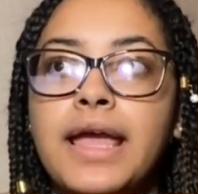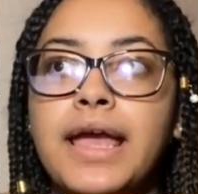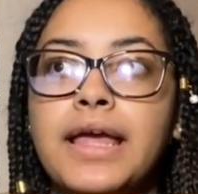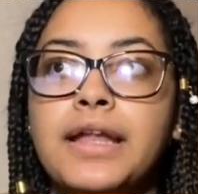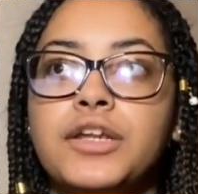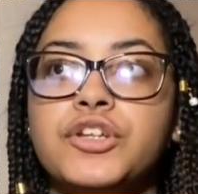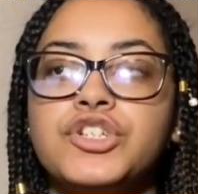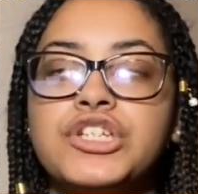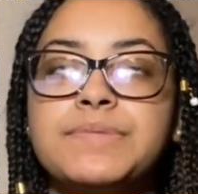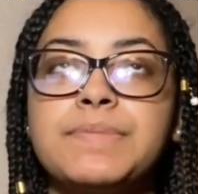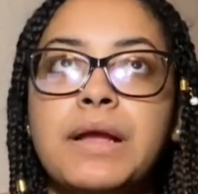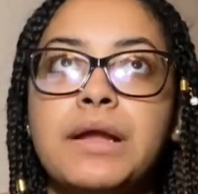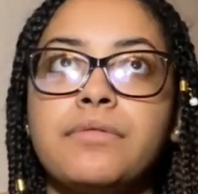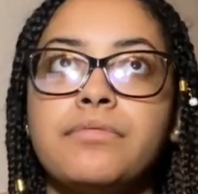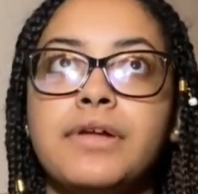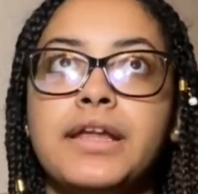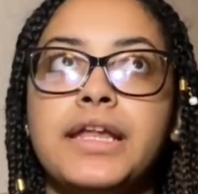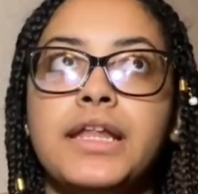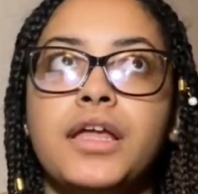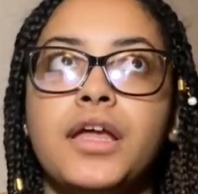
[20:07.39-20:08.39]
and just by
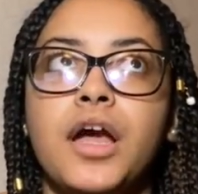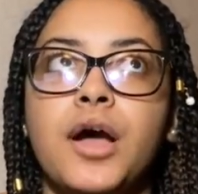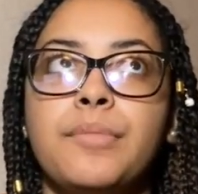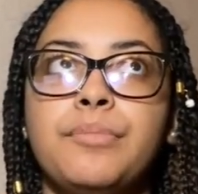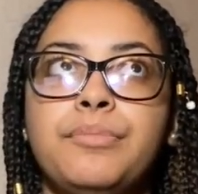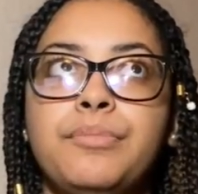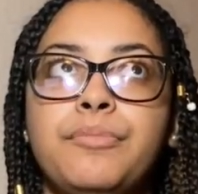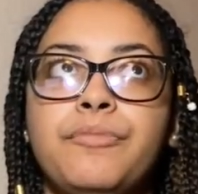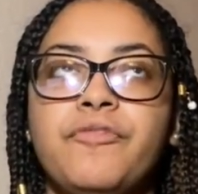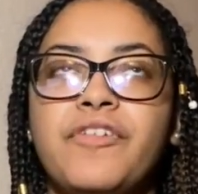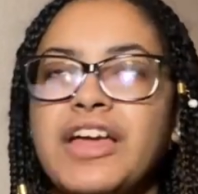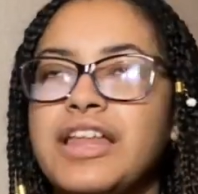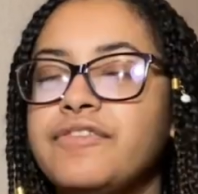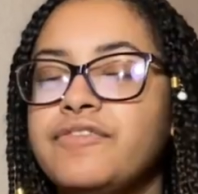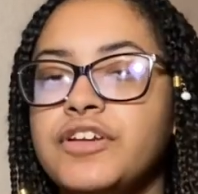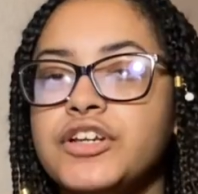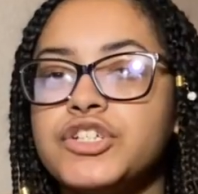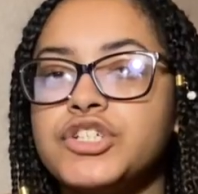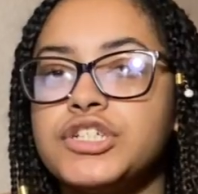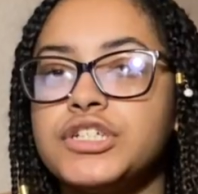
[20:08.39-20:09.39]
reading a fan
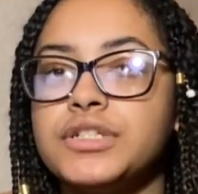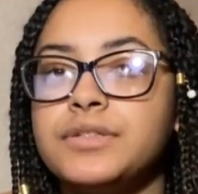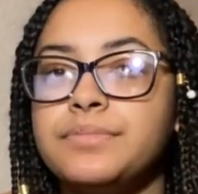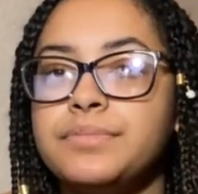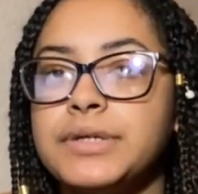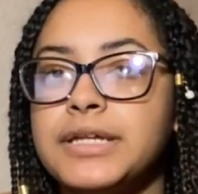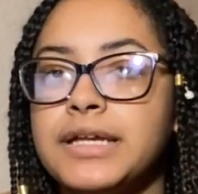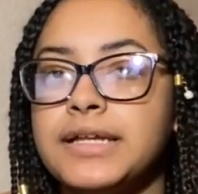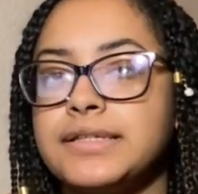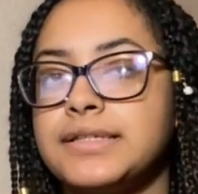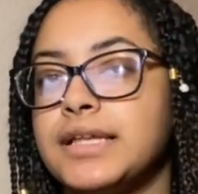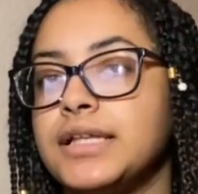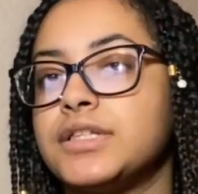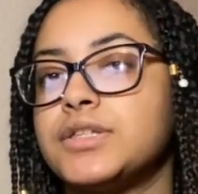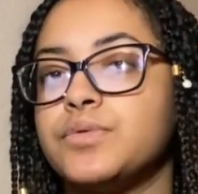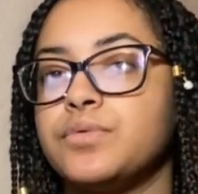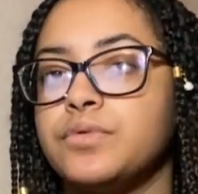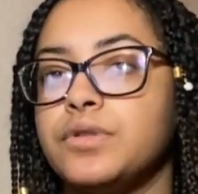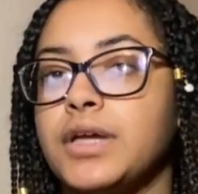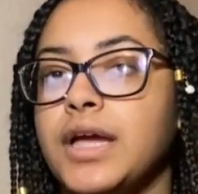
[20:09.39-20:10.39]
fiction, because
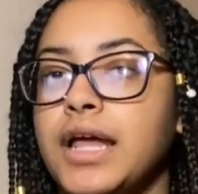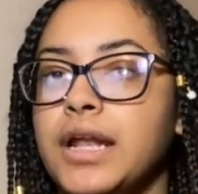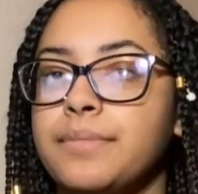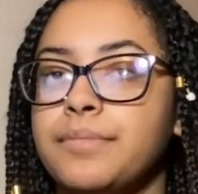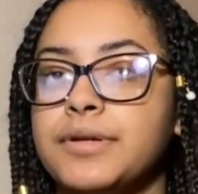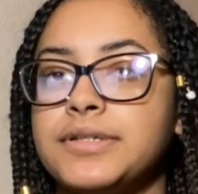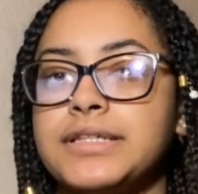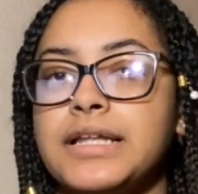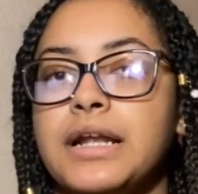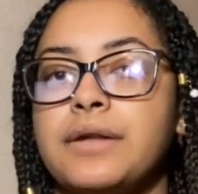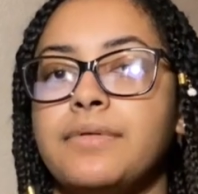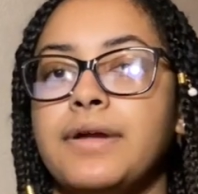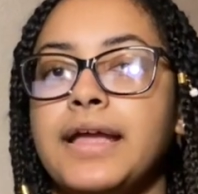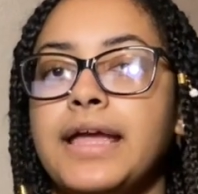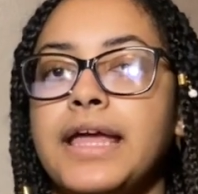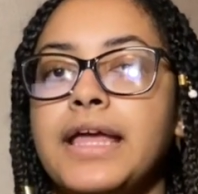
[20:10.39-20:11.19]
that's the kind of books that I write,